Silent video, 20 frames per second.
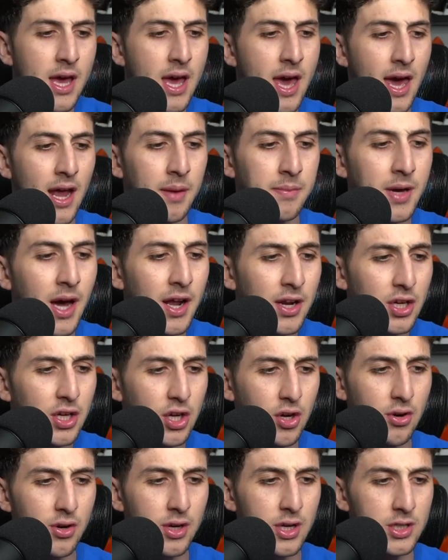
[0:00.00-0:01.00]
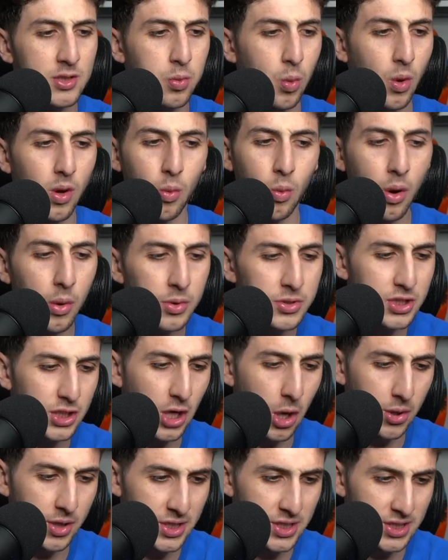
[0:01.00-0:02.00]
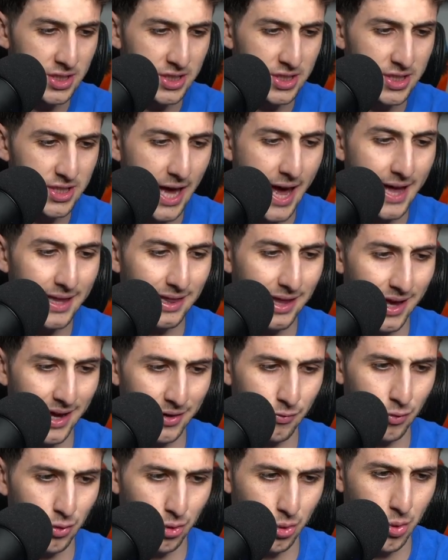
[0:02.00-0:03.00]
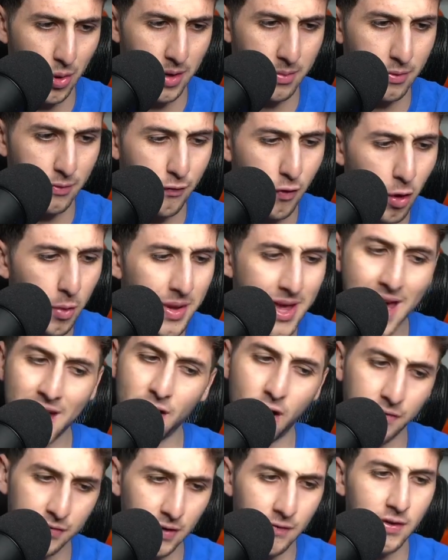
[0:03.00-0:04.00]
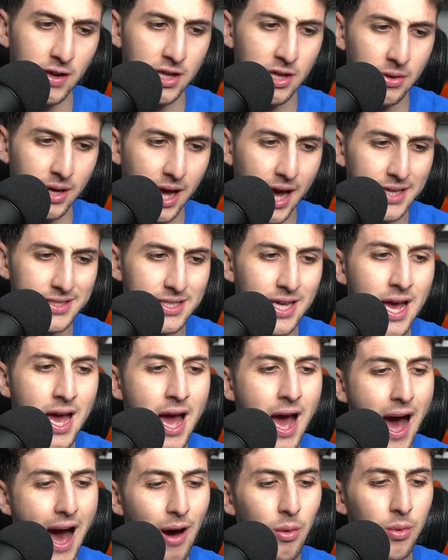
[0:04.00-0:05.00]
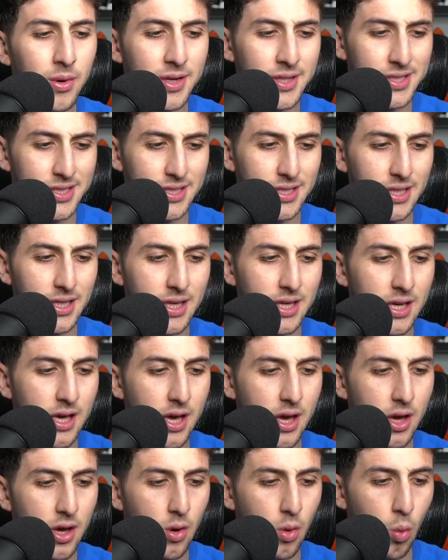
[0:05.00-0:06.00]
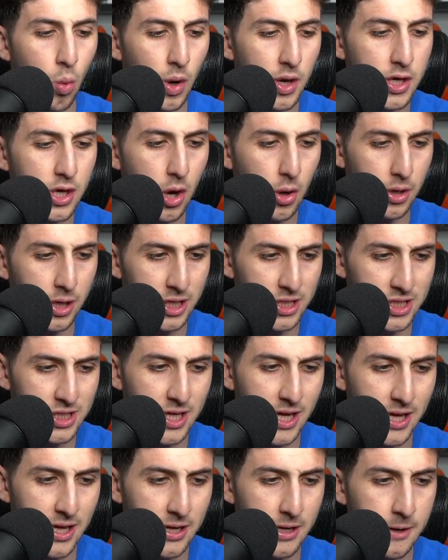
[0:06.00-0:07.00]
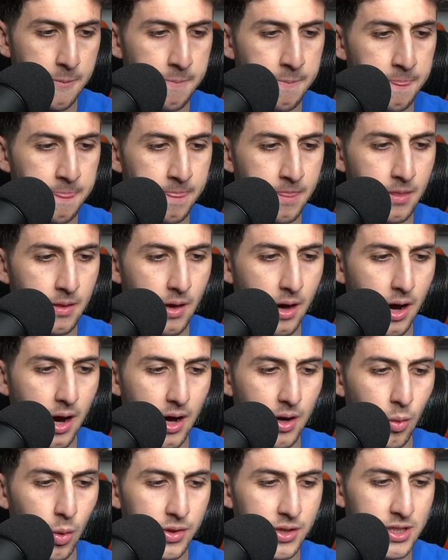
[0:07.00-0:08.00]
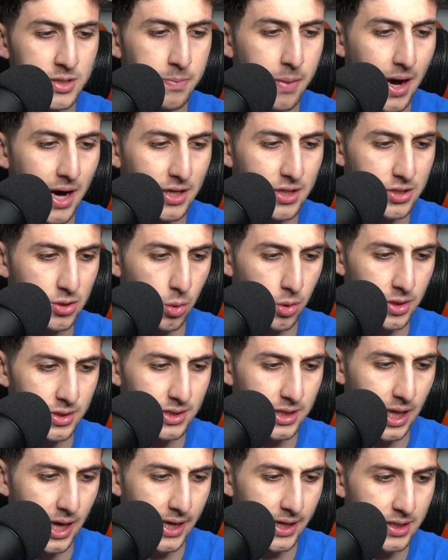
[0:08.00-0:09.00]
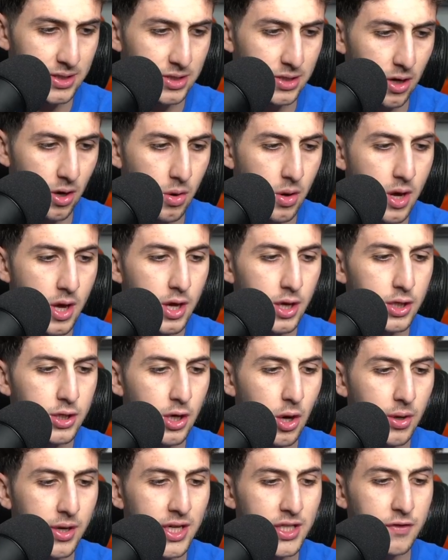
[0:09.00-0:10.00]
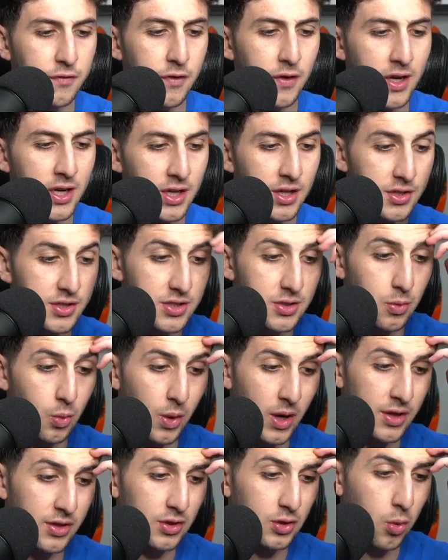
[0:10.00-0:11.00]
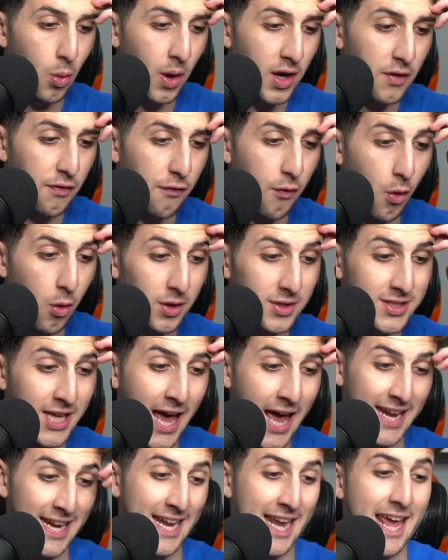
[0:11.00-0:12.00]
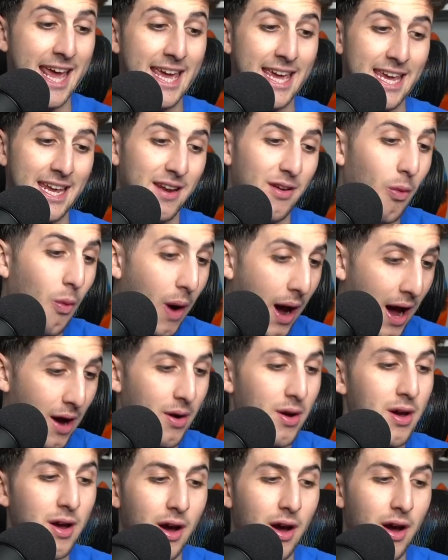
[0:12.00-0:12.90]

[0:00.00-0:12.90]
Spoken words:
And I'm kind of curious, what was Jokic's stat line real quick? Before we end off the video, guys, I want to see what Jokic did, what this box score is like. So Jokic finished with 24, 10, and 8. Wow.